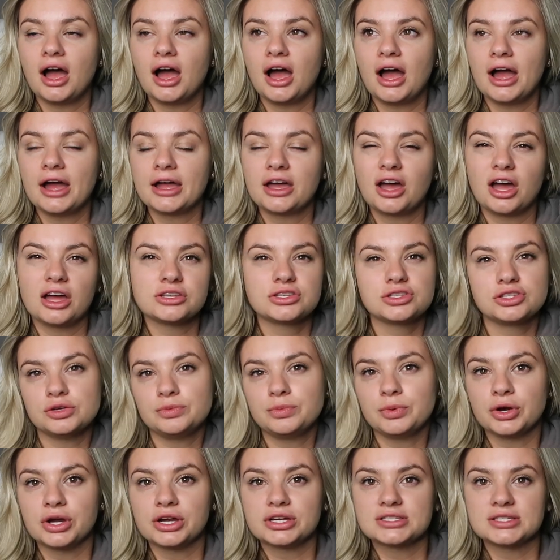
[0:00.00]
I got
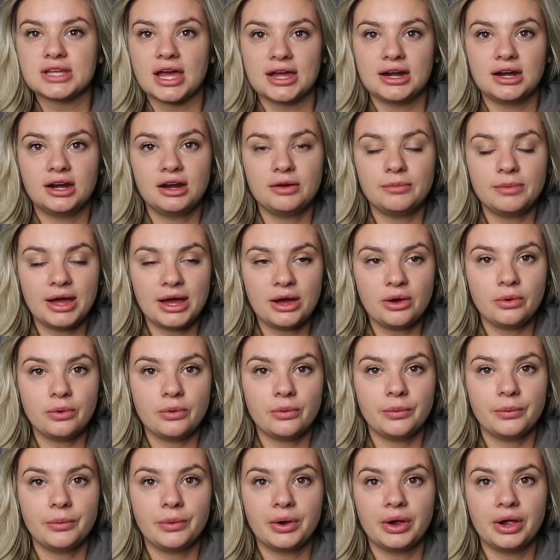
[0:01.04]
super excited about.